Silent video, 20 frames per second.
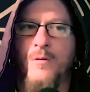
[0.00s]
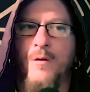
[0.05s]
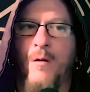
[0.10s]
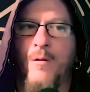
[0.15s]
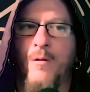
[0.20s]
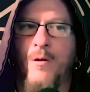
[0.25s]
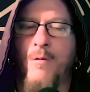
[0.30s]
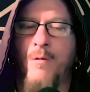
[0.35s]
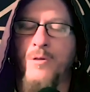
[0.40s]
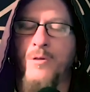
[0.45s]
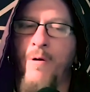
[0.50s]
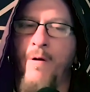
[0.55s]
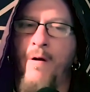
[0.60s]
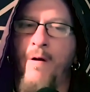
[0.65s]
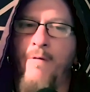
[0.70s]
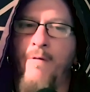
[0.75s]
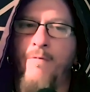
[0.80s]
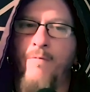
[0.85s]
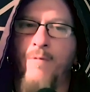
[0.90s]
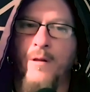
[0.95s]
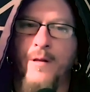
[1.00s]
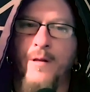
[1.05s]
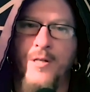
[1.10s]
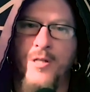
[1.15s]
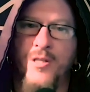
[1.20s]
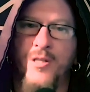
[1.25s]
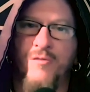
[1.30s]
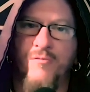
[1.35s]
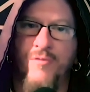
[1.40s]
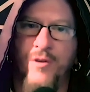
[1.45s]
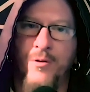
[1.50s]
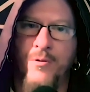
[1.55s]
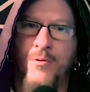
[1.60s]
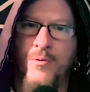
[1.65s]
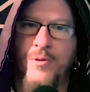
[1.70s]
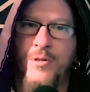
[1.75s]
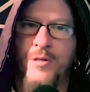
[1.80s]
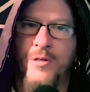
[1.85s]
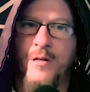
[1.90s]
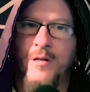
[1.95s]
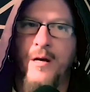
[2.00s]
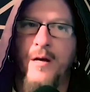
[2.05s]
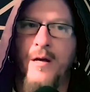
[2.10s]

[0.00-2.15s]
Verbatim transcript: alternative religious views, and